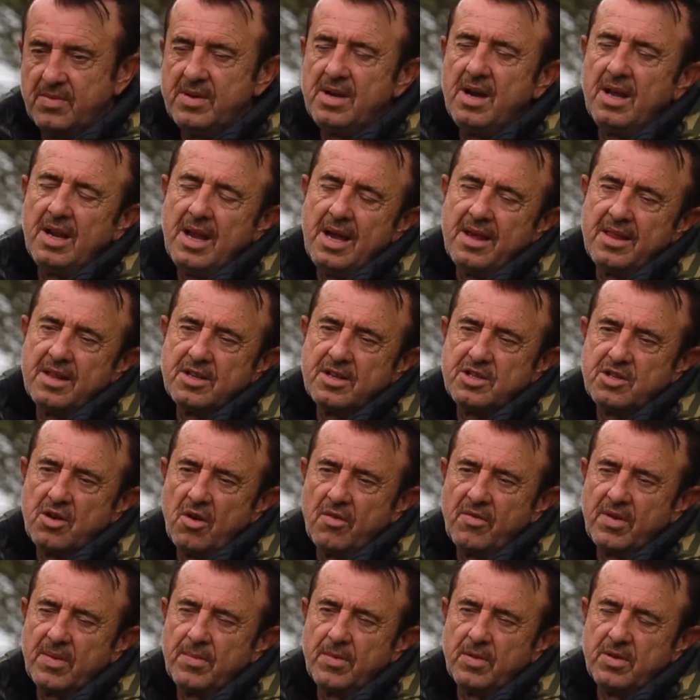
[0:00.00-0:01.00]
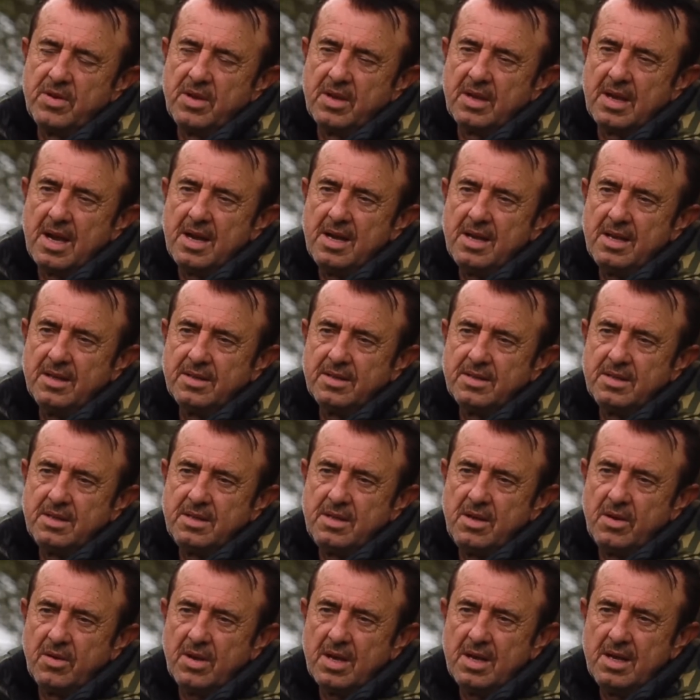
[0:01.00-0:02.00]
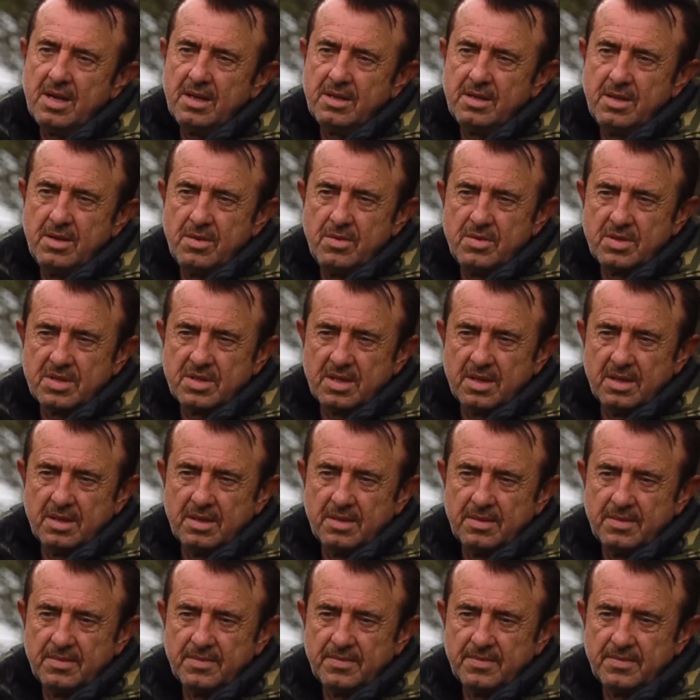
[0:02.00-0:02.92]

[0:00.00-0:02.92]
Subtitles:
me, I like the chod rig, but you can't use a